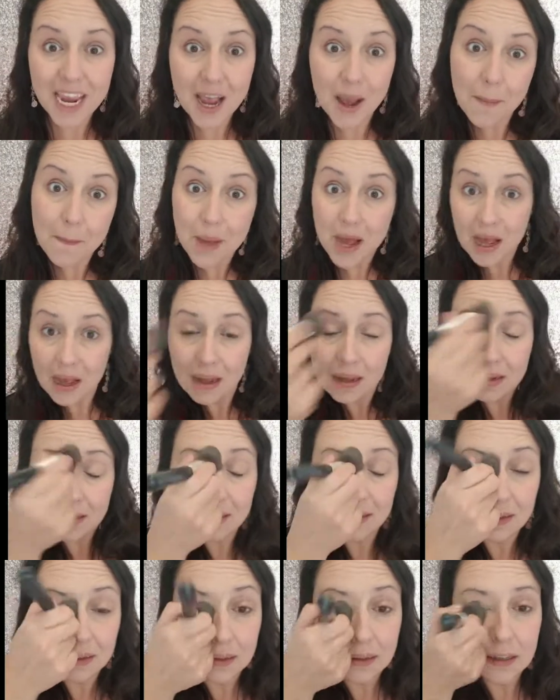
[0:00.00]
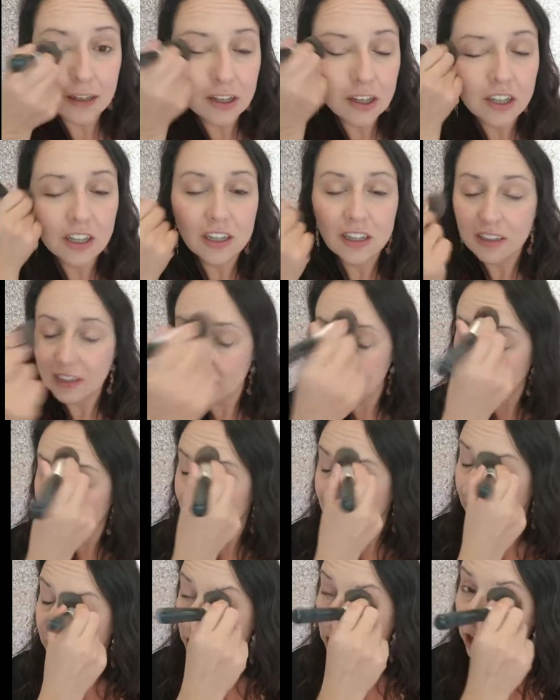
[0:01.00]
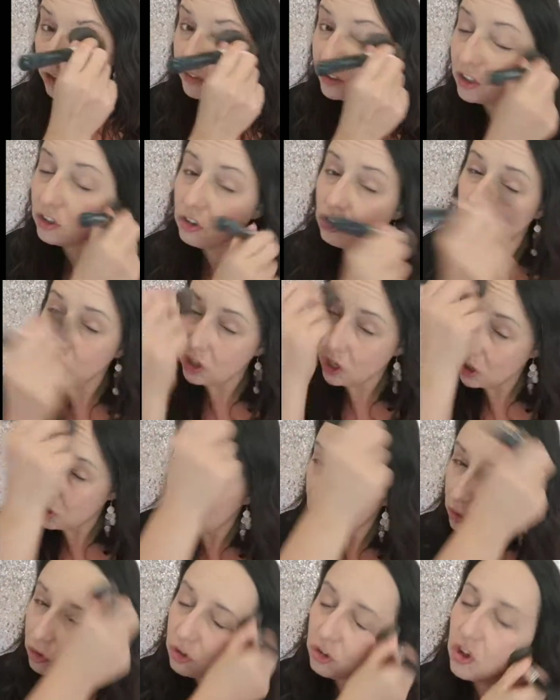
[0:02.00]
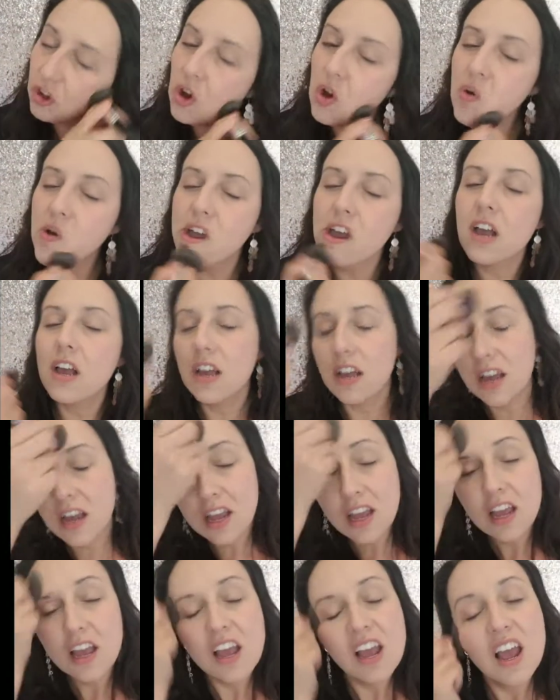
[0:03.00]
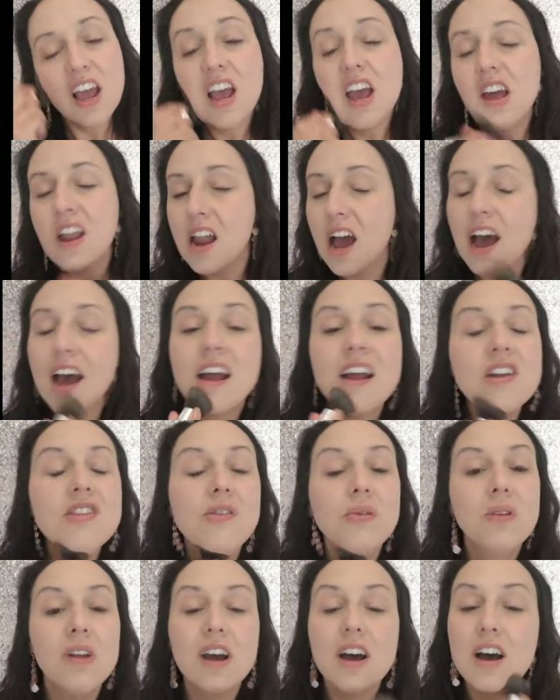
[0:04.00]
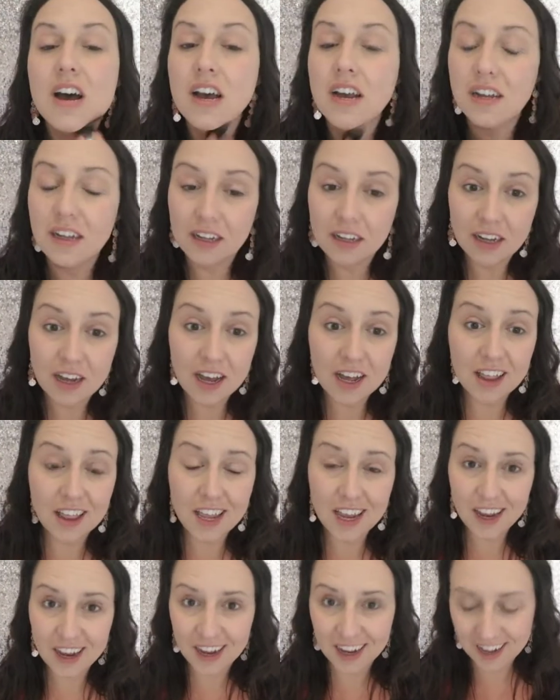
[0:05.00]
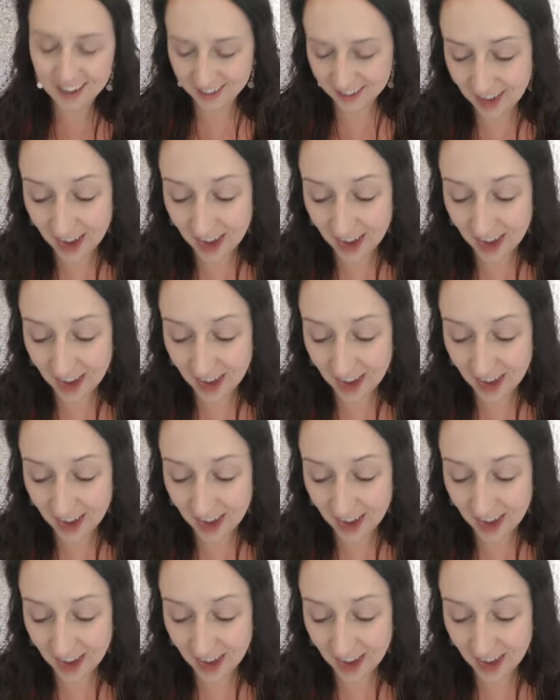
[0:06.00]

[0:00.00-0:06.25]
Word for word: bam, takes care of it so, so quick. And I do not, like,